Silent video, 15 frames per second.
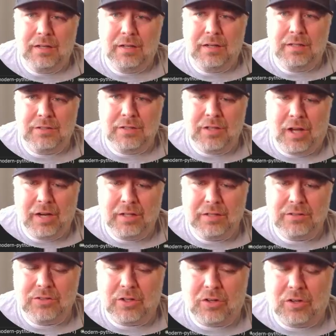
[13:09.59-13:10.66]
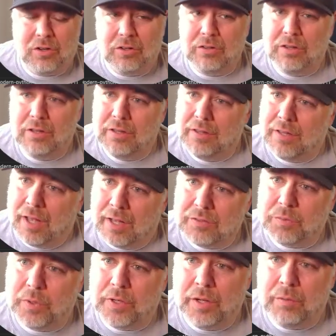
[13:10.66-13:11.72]
It's not installed.
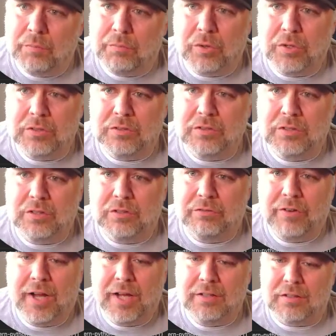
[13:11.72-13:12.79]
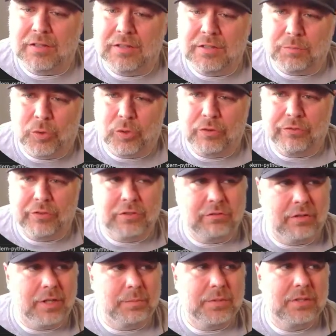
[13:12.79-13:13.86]
That's where imports are still fragile. It's more for
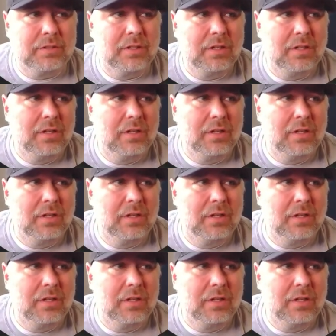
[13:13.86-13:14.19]
scripts.